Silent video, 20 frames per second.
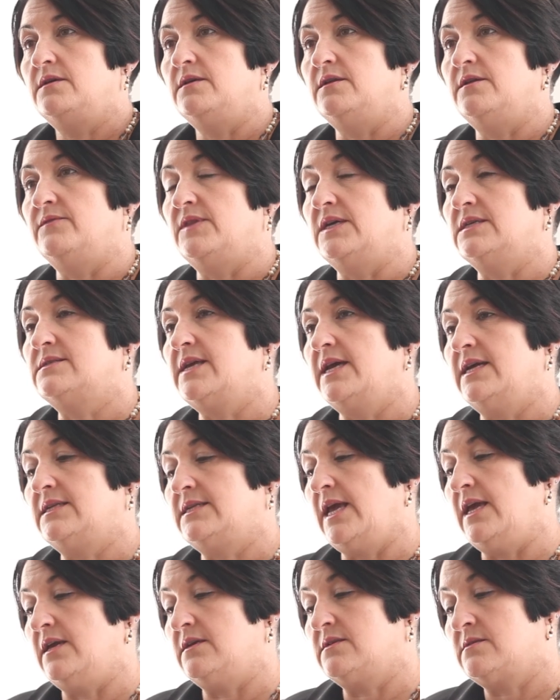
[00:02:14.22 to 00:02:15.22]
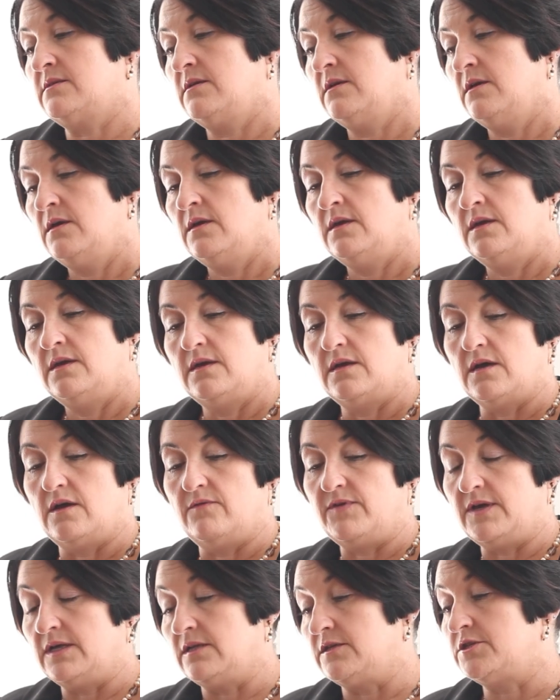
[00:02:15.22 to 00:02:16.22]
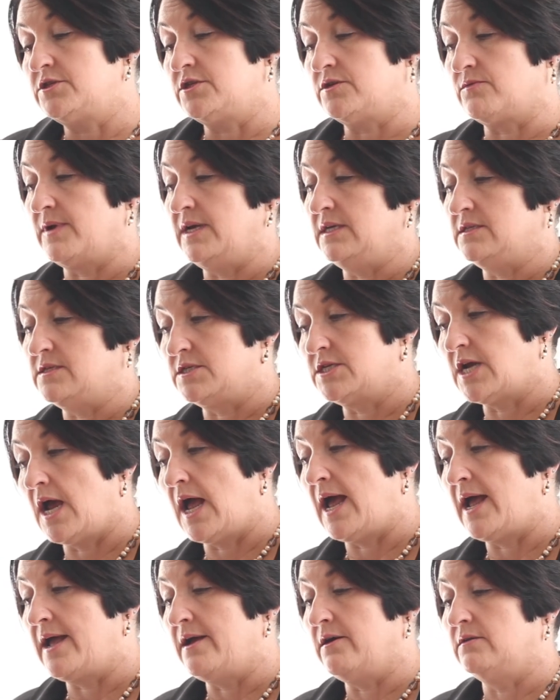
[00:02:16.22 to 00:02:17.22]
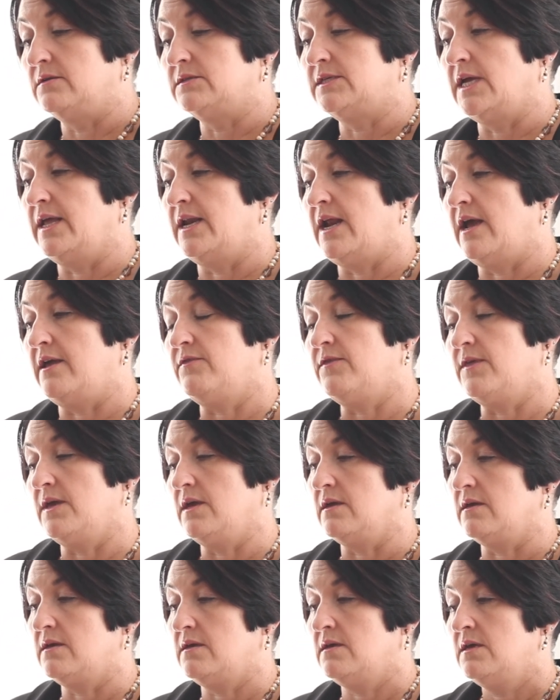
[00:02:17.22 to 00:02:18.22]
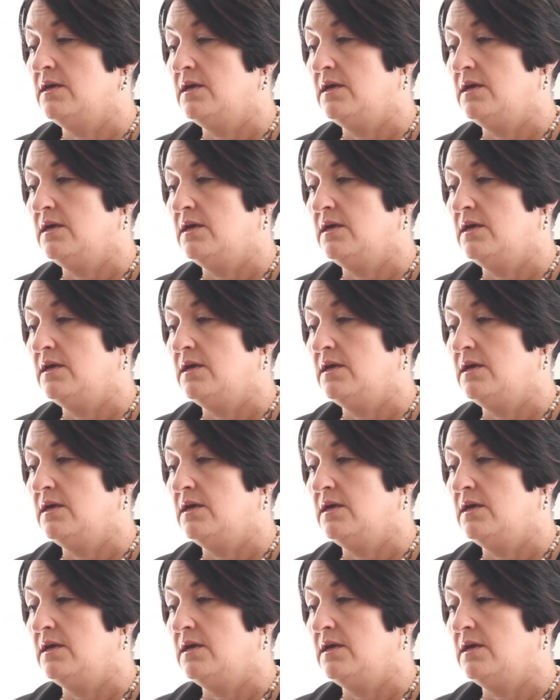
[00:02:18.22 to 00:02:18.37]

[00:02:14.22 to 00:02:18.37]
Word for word: You know, they say it takes a village to raise a child, and I think